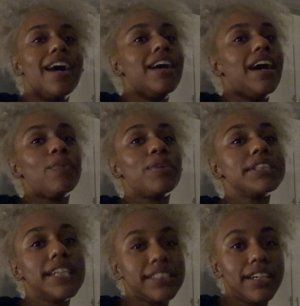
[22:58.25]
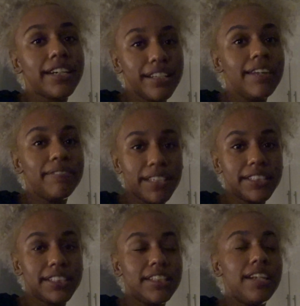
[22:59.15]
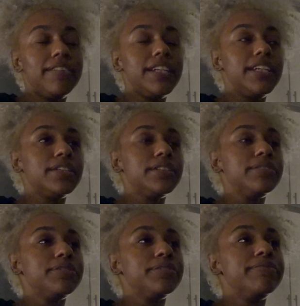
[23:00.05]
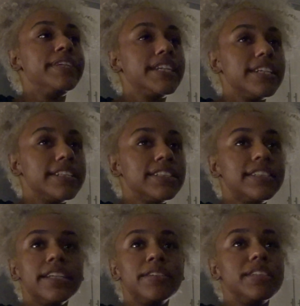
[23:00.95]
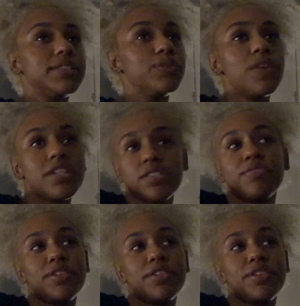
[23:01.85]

I was not talking that much in that video because it just wasn't for